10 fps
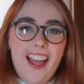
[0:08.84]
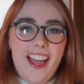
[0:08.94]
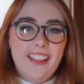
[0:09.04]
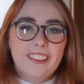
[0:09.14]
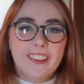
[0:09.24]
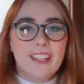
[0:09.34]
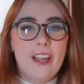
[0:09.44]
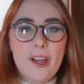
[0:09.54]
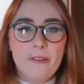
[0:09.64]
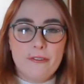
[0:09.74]

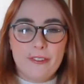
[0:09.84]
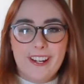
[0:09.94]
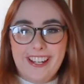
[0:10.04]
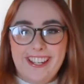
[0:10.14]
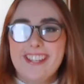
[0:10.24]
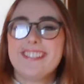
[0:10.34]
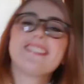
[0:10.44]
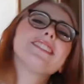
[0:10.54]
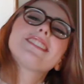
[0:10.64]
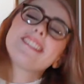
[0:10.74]
Hello
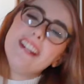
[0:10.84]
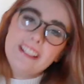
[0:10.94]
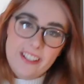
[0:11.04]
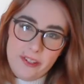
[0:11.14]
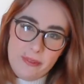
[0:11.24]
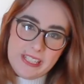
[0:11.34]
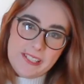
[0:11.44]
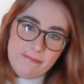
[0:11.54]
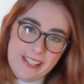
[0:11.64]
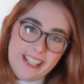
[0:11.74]
friends! Did you
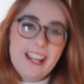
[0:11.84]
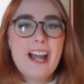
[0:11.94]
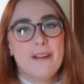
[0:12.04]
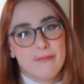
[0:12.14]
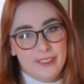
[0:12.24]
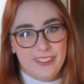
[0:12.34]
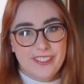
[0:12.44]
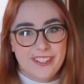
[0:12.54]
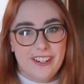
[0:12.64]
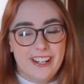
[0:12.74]
miss me? I'm really
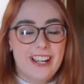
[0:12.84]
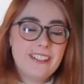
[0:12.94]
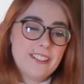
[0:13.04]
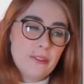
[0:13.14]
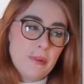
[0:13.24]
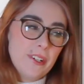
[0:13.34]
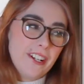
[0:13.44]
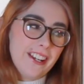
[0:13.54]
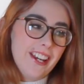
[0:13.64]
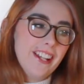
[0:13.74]
sorry. I disappeared
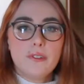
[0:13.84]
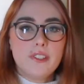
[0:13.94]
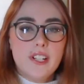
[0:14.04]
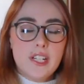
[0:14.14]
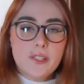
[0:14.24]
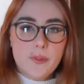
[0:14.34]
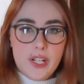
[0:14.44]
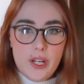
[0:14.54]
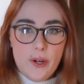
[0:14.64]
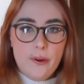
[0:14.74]
again. For today's
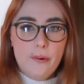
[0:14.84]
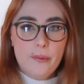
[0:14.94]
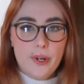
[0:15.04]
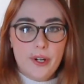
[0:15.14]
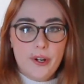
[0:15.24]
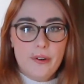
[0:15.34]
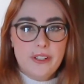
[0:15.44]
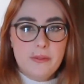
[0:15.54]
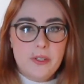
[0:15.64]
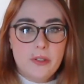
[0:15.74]
video, we're
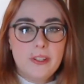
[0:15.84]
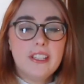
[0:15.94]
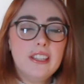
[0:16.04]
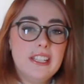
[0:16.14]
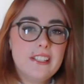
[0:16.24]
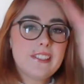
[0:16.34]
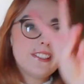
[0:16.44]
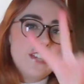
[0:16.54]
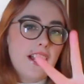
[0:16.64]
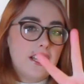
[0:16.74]
going to be doing the
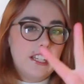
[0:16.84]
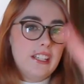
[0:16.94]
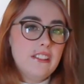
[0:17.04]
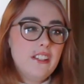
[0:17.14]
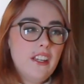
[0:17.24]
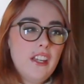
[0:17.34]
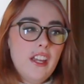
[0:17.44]
second